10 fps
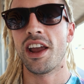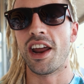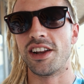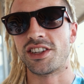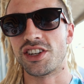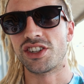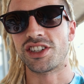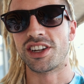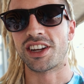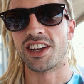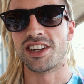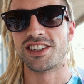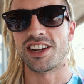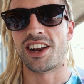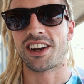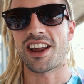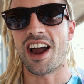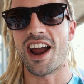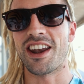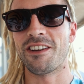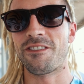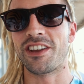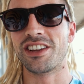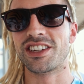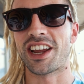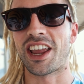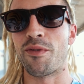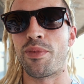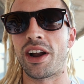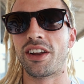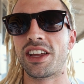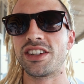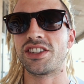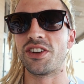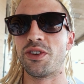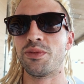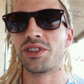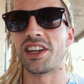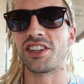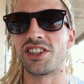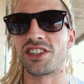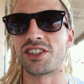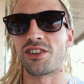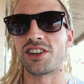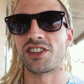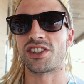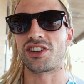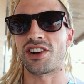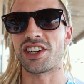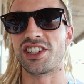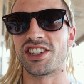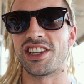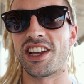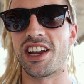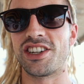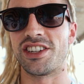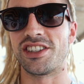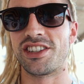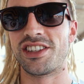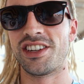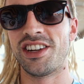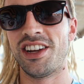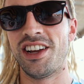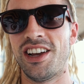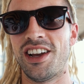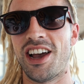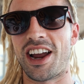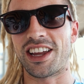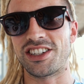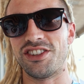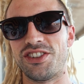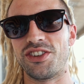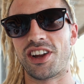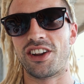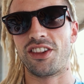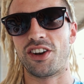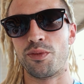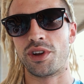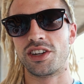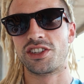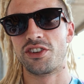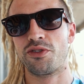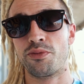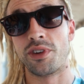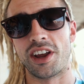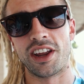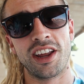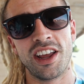And it's interesting because it kind of feels like it barely zooms. It just sort of stretches the edges. I guess you do get a little bit of zoom, but